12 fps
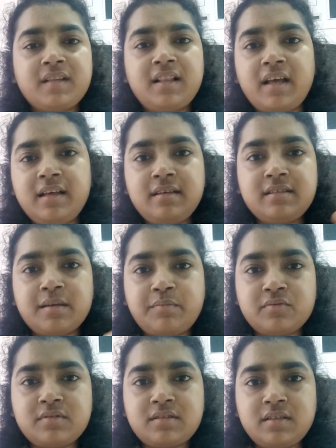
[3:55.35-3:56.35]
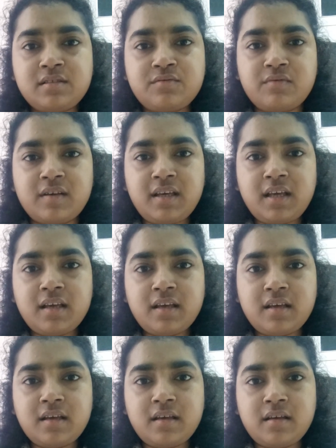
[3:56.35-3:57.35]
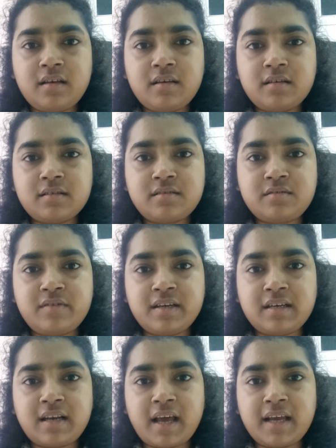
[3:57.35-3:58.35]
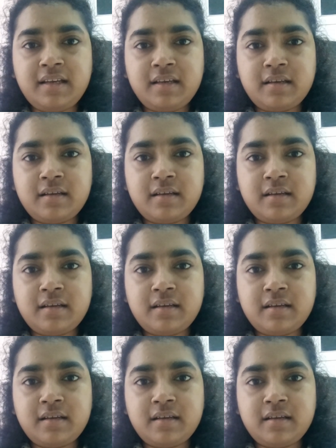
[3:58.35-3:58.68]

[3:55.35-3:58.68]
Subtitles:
like suppose this way, a straight line.